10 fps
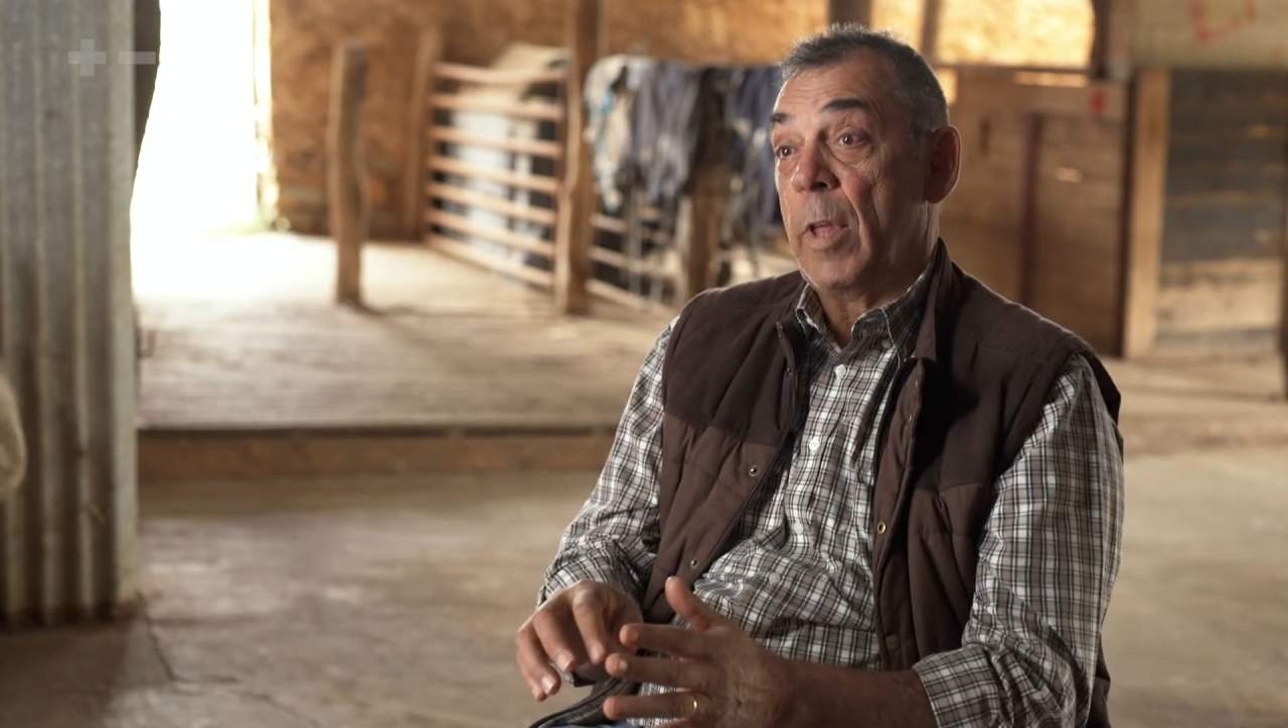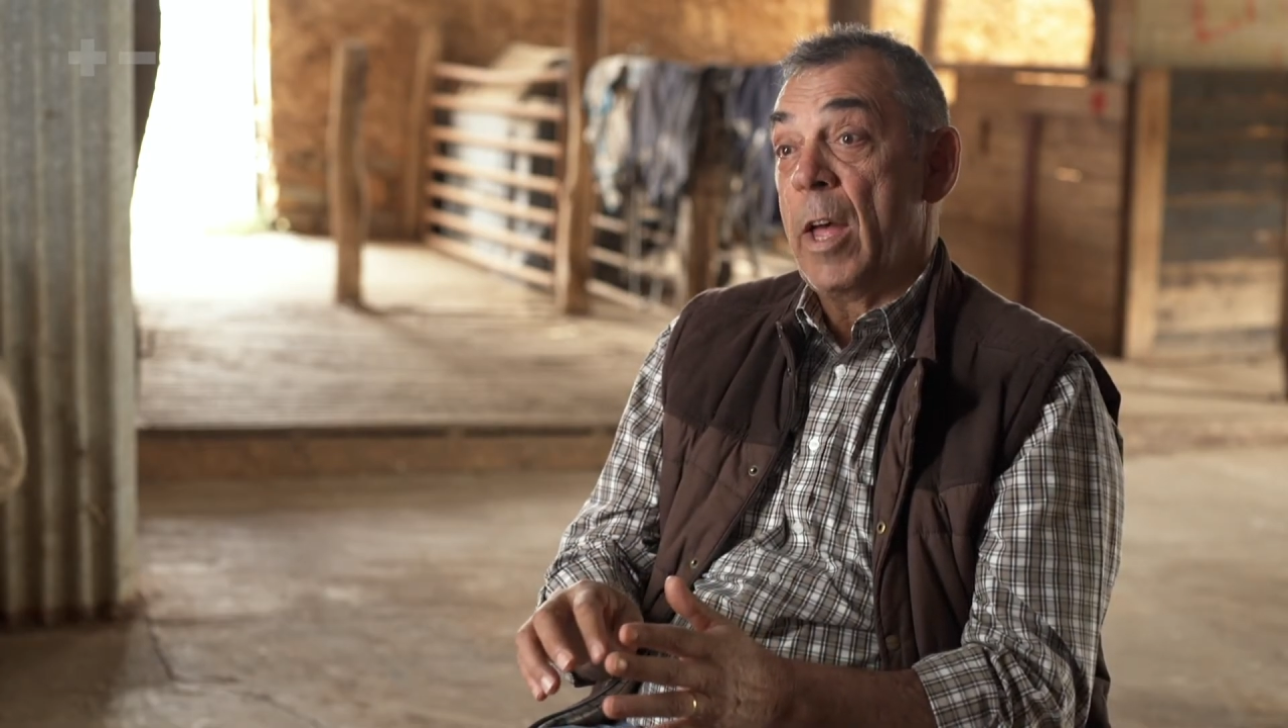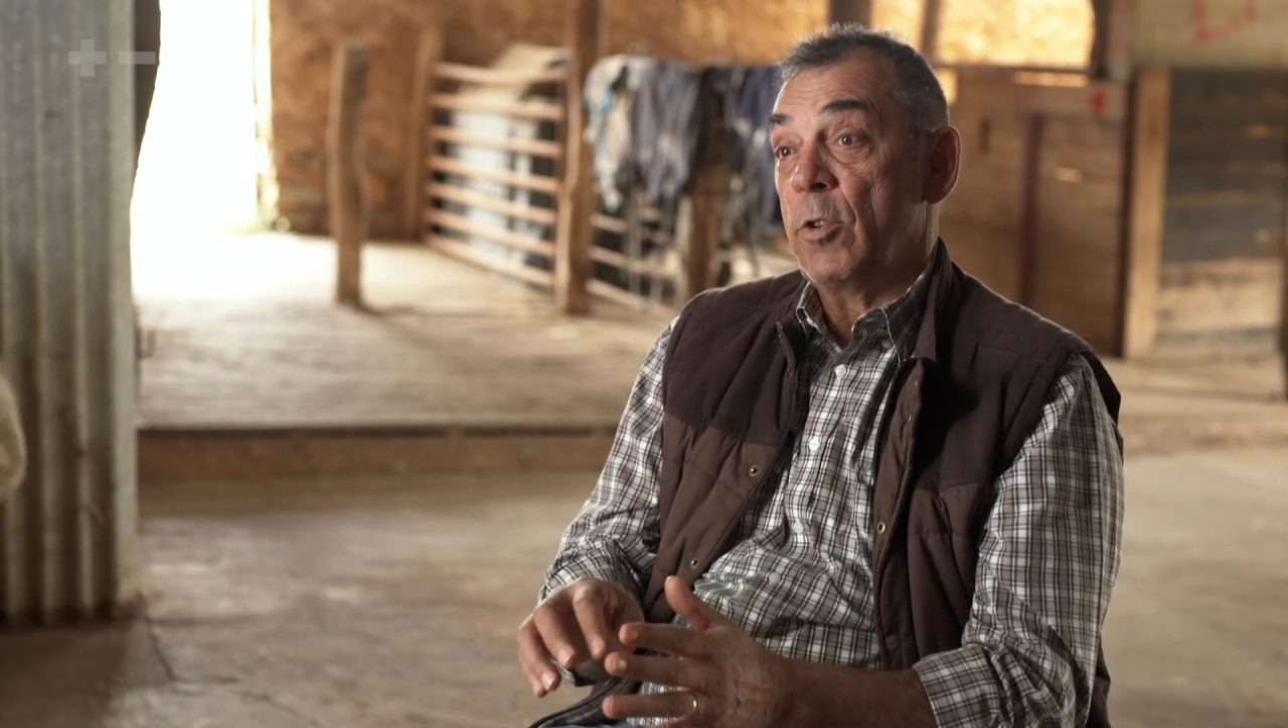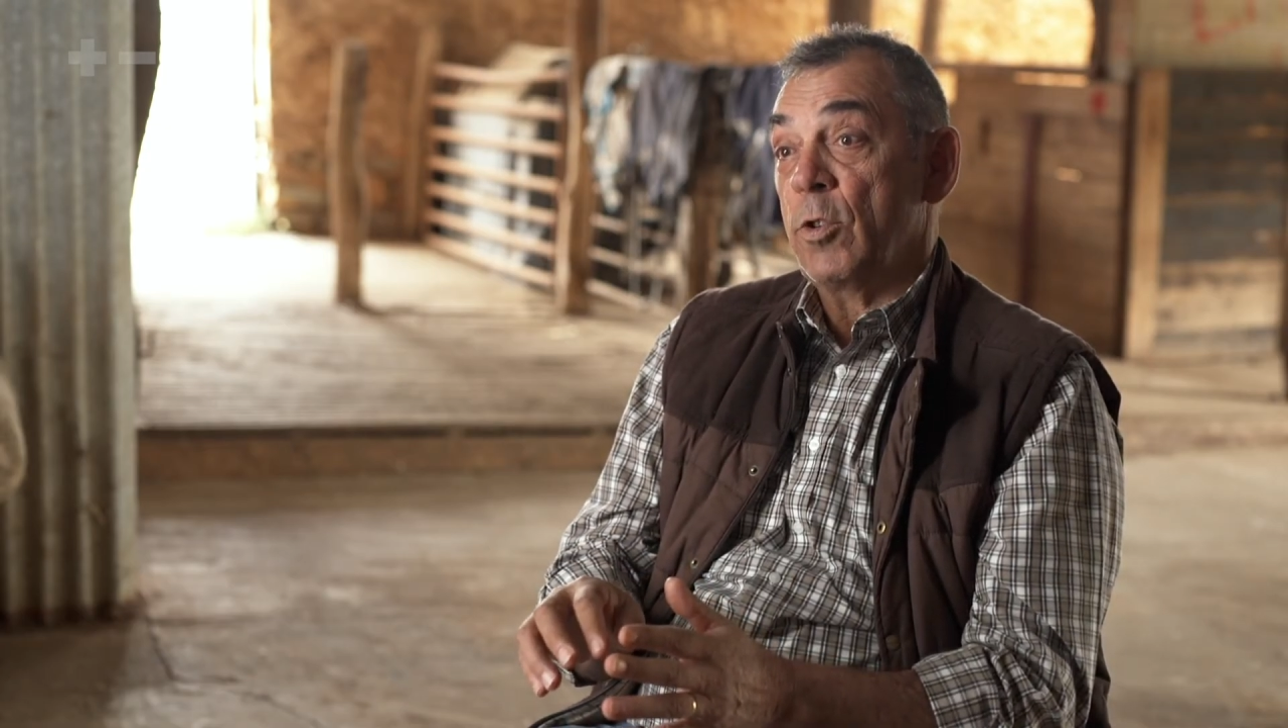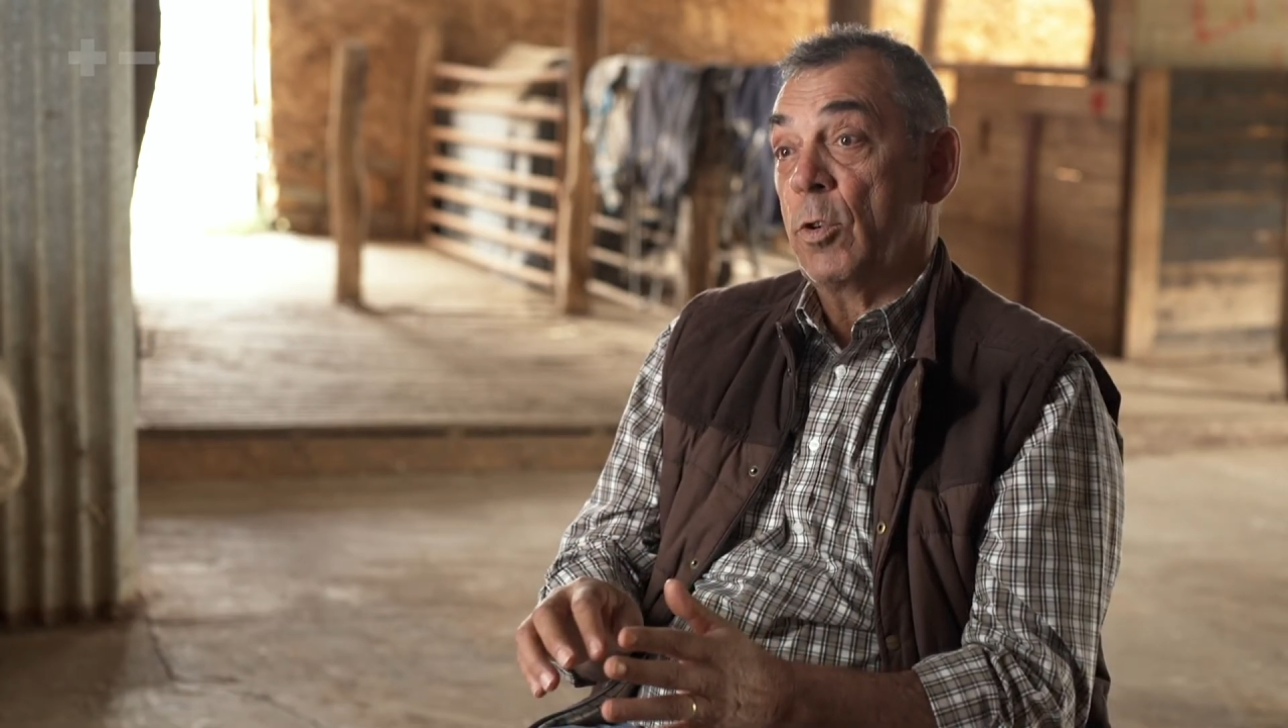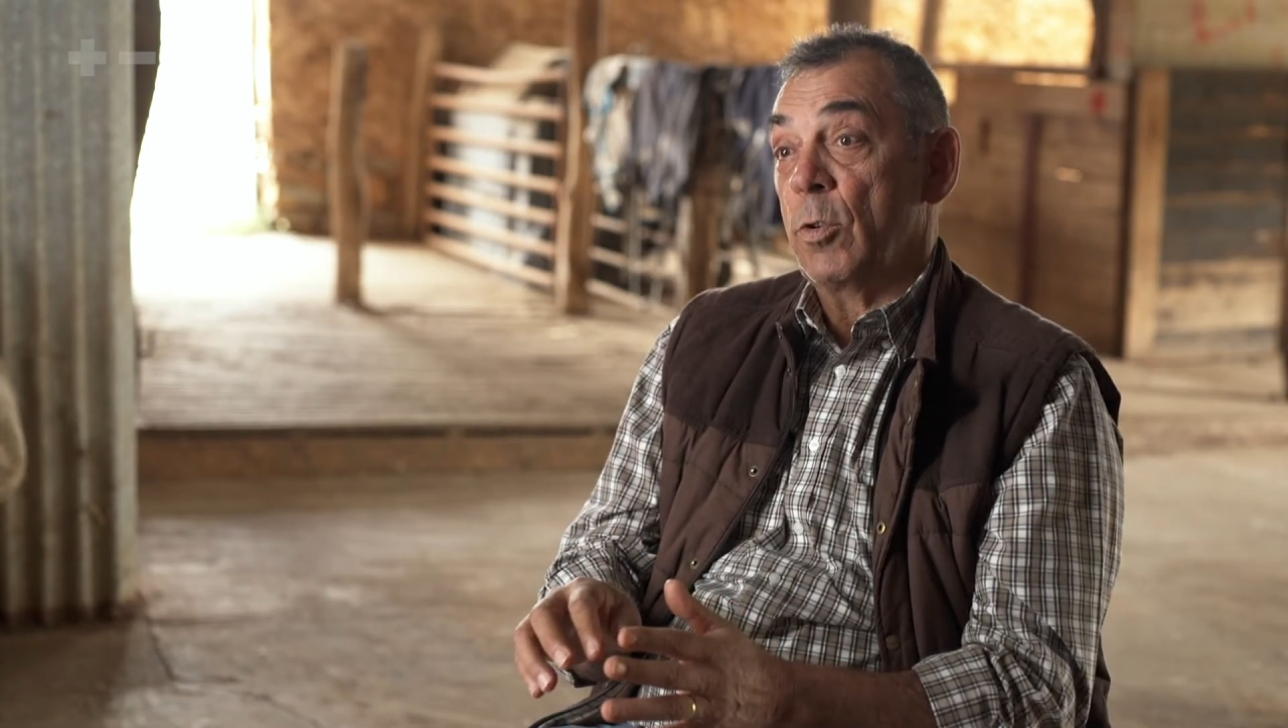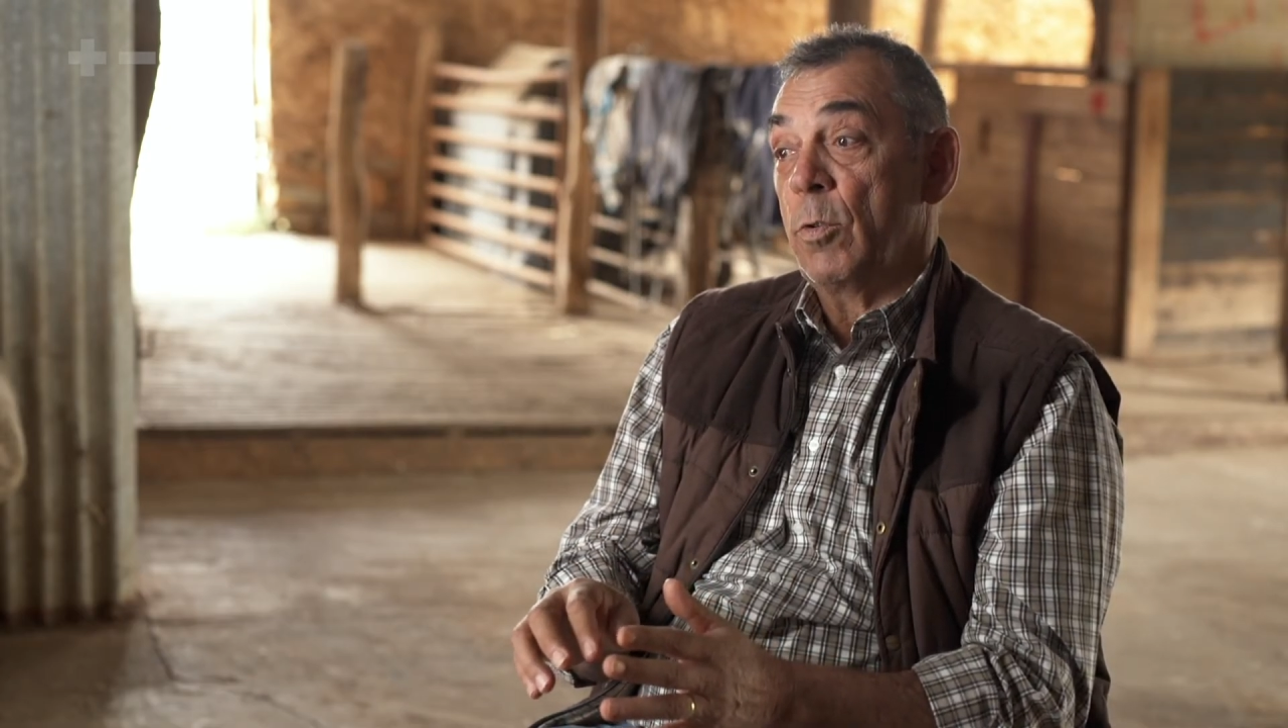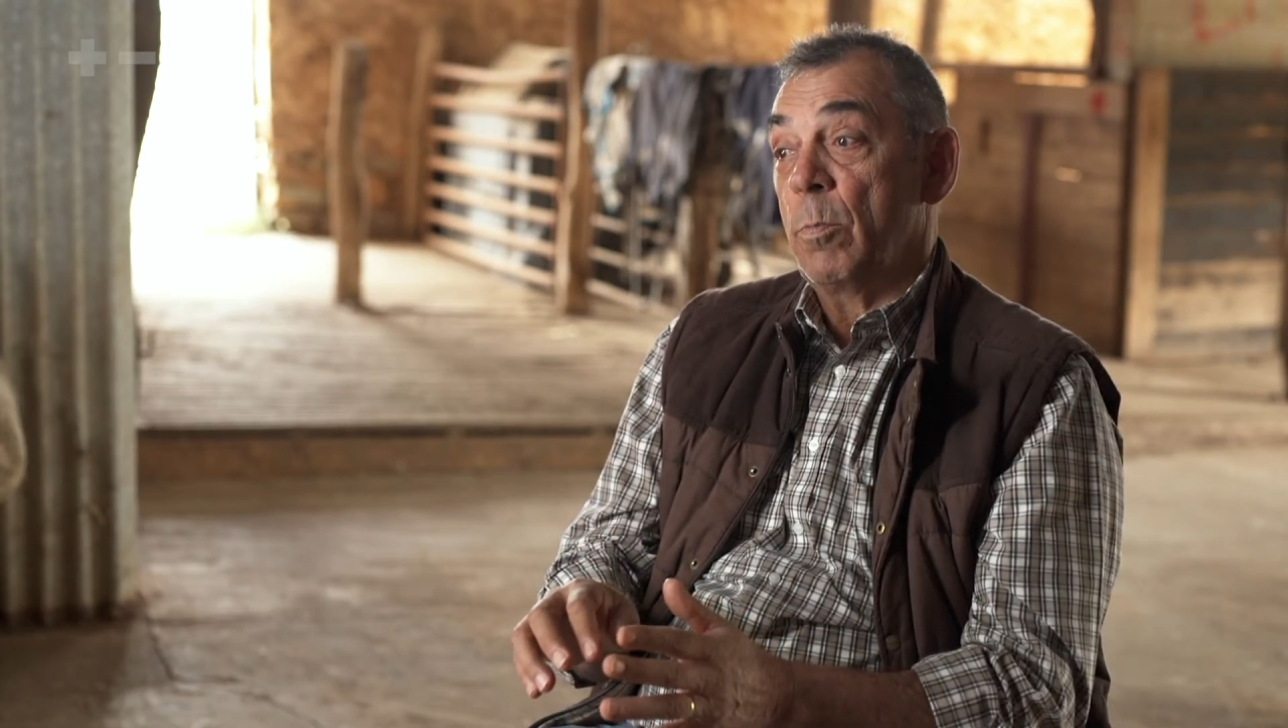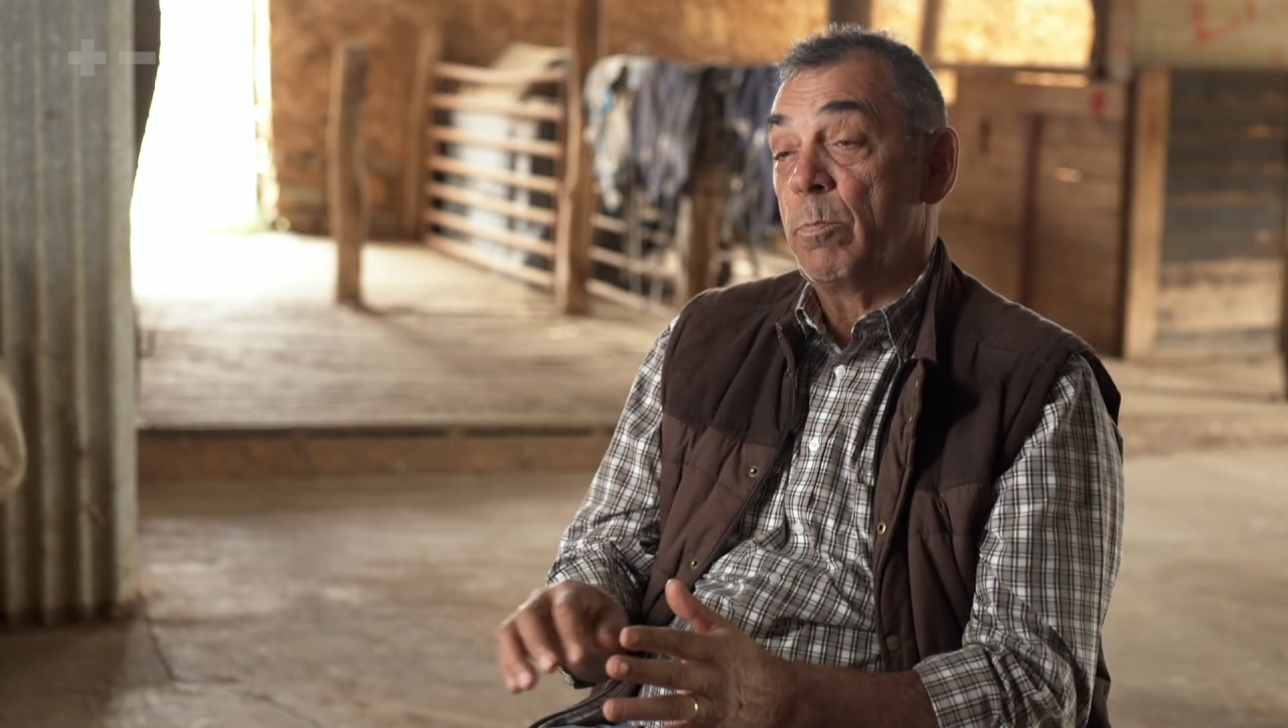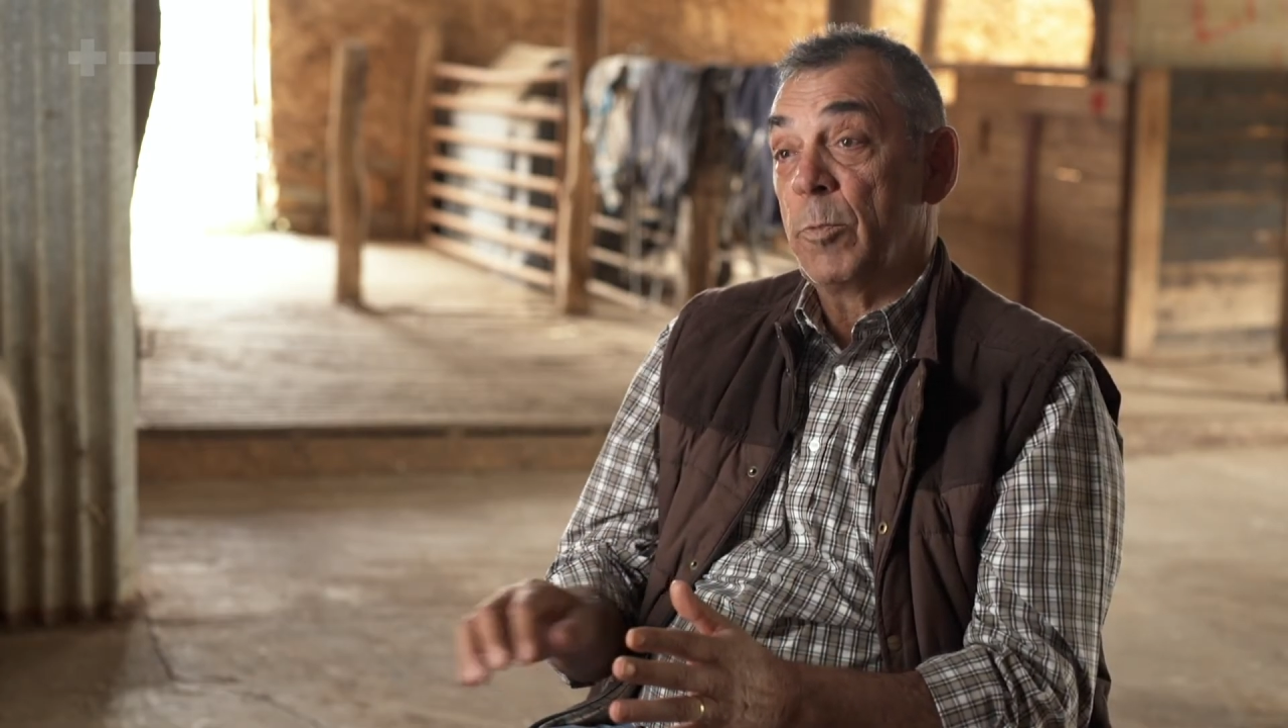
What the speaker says: that to